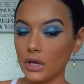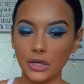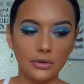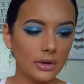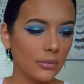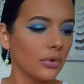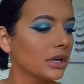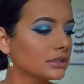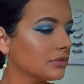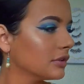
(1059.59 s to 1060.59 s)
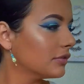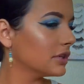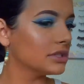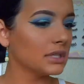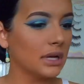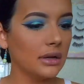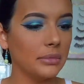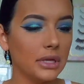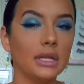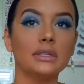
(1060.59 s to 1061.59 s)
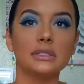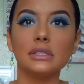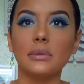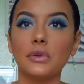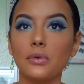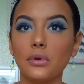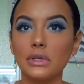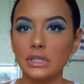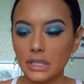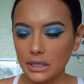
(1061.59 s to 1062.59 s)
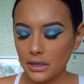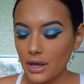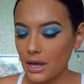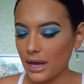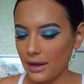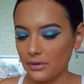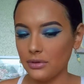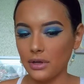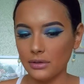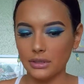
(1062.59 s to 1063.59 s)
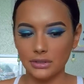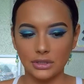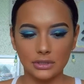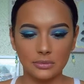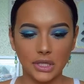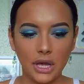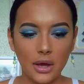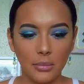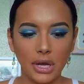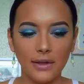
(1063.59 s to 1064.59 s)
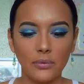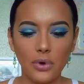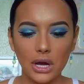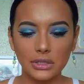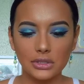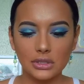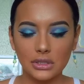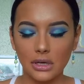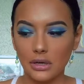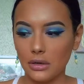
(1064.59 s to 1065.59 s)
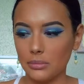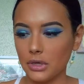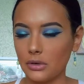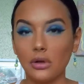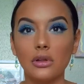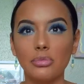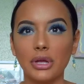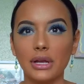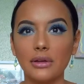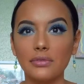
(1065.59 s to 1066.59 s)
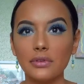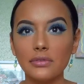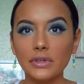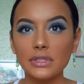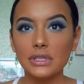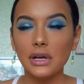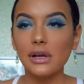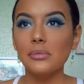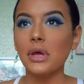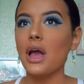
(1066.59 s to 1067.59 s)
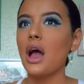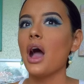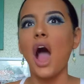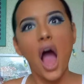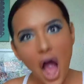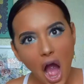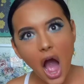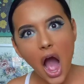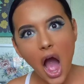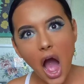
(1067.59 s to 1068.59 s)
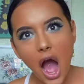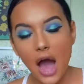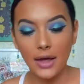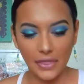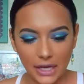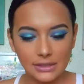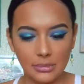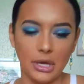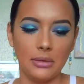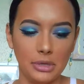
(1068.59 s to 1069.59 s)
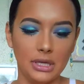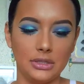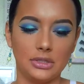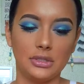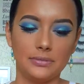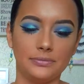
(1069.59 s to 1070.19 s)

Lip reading: You know what I watched for the first time since I'm in quarantine? I know y'all are gonna judge me, but I watched Colombiana for the first time. That's a bad bitch.